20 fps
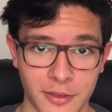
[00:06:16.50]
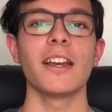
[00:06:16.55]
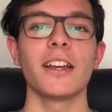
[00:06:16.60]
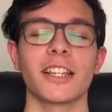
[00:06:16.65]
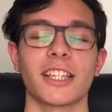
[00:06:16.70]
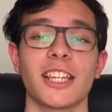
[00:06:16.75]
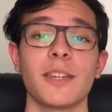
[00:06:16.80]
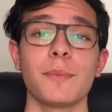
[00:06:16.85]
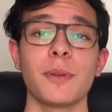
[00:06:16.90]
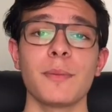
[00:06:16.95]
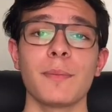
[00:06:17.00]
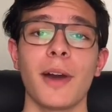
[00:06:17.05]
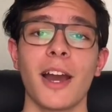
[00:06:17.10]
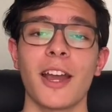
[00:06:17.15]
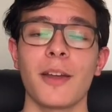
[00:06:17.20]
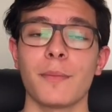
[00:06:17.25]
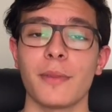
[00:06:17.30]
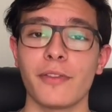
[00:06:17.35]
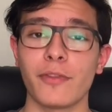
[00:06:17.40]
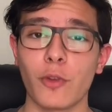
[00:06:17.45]
Keep in
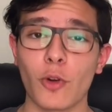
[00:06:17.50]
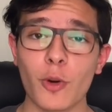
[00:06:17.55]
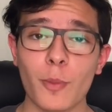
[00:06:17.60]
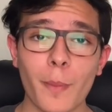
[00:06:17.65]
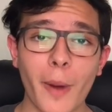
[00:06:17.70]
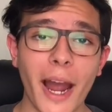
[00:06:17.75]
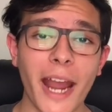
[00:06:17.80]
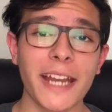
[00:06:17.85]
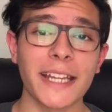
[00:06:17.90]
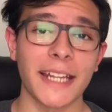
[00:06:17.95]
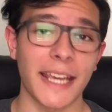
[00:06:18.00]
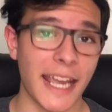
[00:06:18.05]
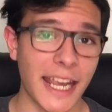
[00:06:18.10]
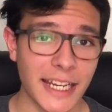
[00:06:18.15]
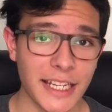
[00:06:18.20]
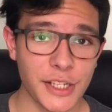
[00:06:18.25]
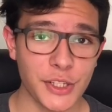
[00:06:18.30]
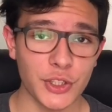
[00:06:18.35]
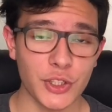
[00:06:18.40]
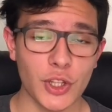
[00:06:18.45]
mind before buying
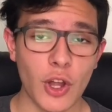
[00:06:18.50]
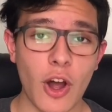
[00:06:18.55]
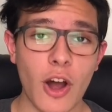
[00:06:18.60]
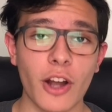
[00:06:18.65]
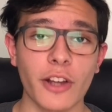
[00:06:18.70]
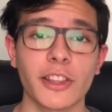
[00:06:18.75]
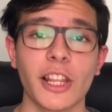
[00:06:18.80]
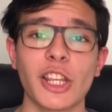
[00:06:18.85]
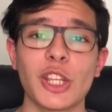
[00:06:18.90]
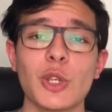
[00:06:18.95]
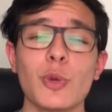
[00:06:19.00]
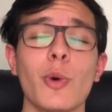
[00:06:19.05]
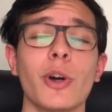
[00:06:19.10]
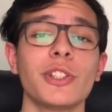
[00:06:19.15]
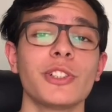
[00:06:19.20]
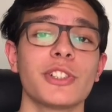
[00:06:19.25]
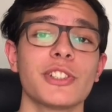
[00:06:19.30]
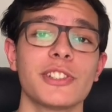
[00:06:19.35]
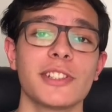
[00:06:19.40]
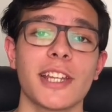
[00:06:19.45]
any stock that you
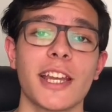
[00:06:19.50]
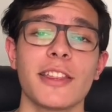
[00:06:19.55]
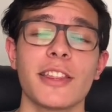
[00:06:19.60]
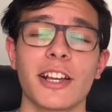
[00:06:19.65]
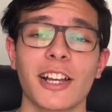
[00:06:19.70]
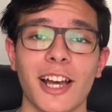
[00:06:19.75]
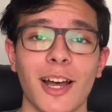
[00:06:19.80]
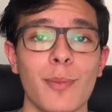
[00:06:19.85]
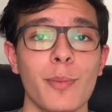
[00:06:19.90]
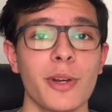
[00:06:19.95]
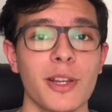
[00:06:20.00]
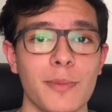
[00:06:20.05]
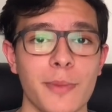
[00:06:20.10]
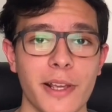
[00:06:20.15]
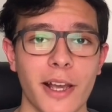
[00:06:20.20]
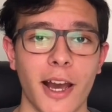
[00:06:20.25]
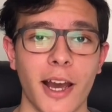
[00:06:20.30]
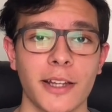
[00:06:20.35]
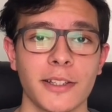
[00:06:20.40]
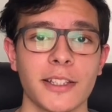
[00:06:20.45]
understand the company
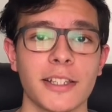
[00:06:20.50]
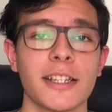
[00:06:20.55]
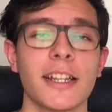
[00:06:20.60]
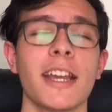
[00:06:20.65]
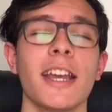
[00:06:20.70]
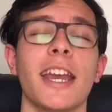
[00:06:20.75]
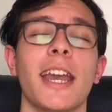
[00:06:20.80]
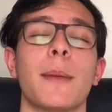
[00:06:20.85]
behind it.